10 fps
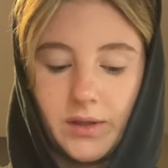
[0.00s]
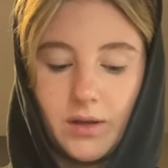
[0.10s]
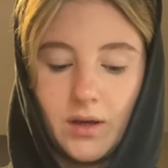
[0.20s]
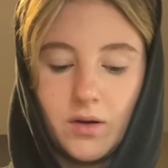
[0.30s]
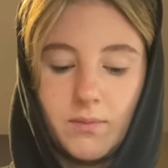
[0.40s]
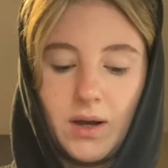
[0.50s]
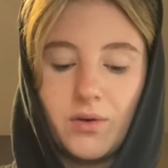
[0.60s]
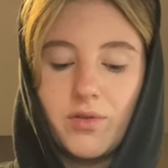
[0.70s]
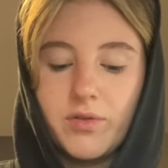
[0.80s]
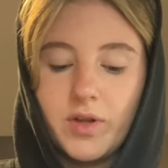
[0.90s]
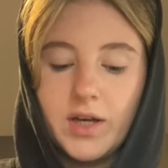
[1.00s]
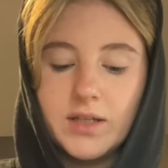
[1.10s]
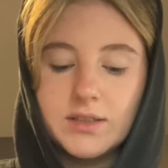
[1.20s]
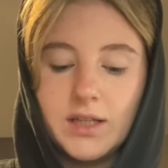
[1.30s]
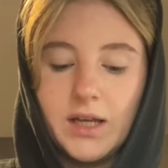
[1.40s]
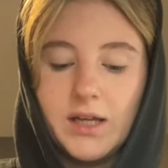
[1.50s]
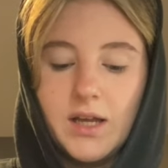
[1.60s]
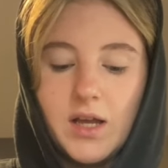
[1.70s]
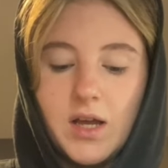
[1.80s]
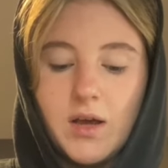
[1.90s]
I got back on Thursday,
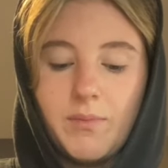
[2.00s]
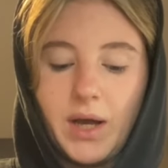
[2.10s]
but